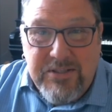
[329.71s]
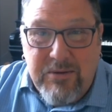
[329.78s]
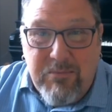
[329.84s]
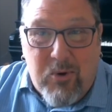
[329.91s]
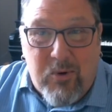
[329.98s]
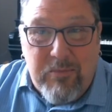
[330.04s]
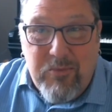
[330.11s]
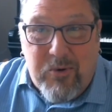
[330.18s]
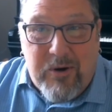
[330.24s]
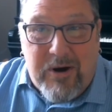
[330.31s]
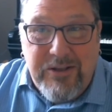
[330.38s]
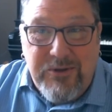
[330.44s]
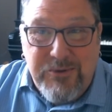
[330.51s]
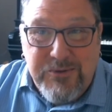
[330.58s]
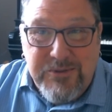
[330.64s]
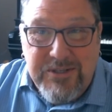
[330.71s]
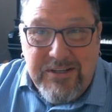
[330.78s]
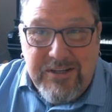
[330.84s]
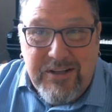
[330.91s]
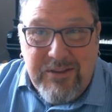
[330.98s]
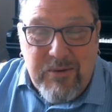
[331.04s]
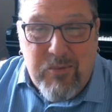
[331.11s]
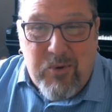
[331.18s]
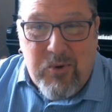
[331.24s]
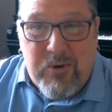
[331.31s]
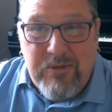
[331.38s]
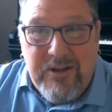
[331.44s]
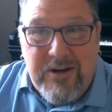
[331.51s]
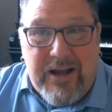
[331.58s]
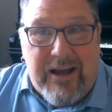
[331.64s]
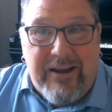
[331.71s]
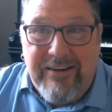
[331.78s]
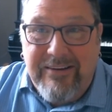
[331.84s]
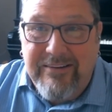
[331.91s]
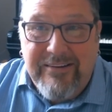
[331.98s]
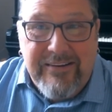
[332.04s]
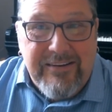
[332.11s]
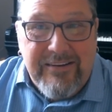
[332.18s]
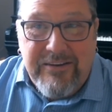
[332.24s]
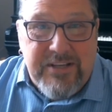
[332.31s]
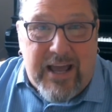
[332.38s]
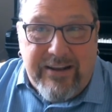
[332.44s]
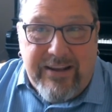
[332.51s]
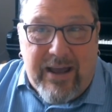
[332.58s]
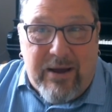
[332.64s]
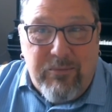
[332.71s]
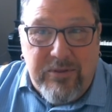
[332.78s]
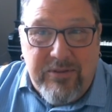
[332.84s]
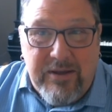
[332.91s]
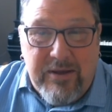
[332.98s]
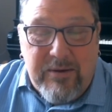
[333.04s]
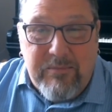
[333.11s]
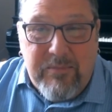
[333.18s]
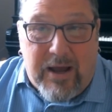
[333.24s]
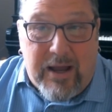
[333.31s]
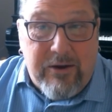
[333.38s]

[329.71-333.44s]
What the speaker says: the more and more I used it and the more that I sat down with him,